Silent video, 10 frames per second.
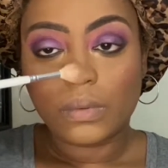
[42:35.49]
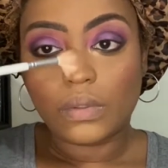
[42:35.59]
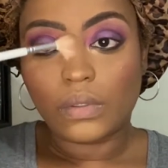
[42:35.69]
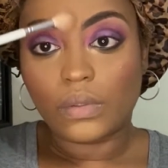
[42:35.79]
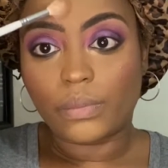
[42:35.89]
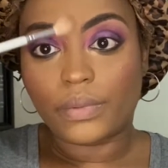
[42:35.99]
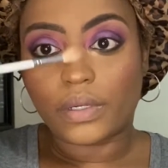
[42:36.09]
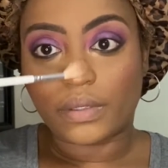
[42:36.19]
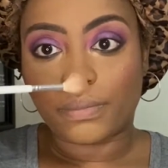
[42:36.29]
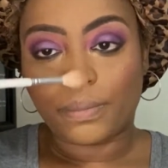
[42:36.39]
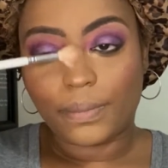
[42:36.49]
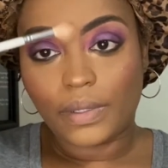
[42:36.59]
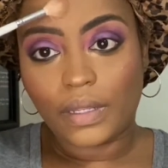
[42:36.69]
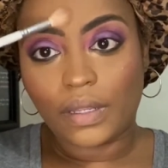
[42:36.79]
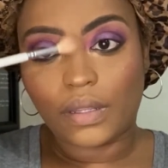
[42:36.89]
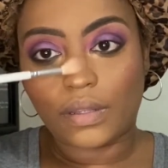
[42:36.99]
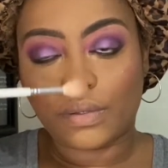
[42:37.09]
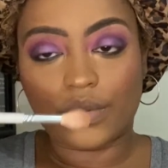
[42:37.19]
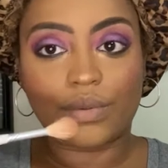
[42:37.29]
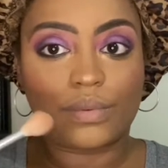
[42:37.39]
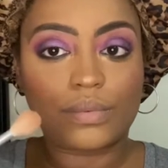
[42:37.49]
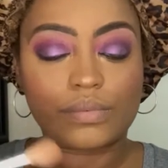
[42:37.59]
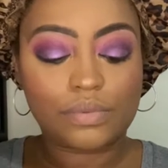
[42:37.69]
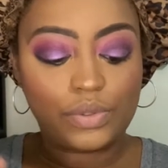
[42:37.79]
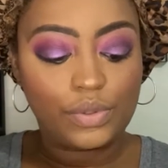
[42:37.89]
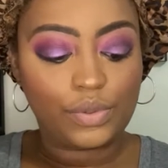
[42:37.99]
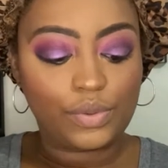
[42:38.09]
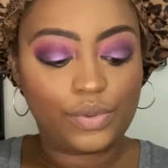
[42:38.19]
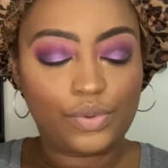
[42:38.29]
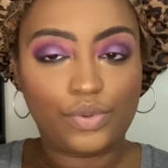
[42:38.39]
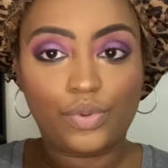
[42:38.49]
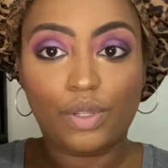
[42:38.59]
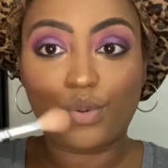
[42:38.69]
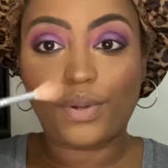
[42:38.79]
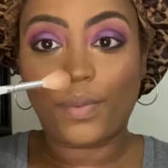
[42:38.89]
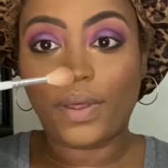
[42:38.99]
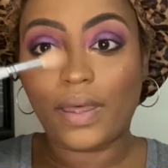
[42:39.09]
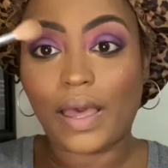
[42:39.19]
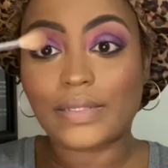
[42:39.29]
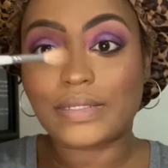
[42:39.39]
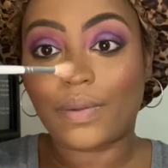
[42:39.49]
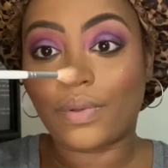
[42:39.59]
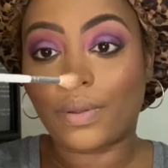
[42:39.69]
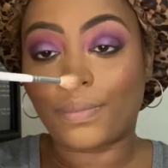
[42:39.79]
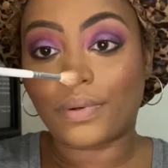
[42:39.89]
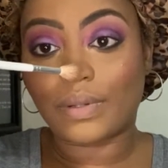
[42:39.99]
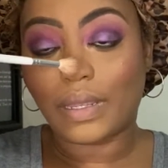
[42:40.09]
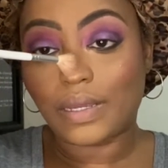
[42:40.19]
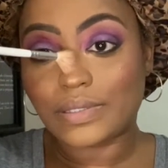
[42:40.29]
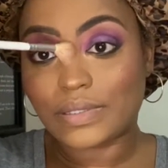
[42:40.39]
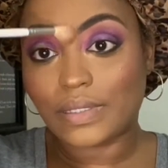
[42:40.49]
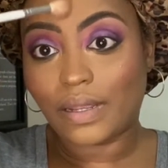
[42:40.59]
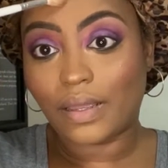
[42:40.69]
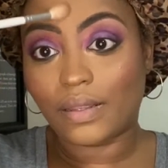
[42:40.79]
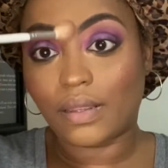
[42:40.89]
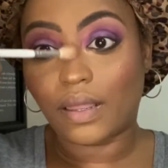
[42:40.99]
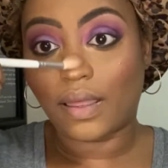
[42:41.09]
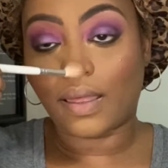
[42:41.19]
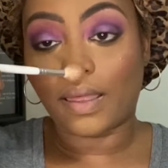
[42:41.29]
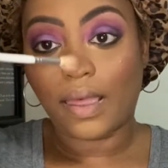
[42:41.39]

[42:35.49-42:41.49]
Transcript: You better be cute. Ooh. And you know what? I said I am going to put on lashes today. Uh,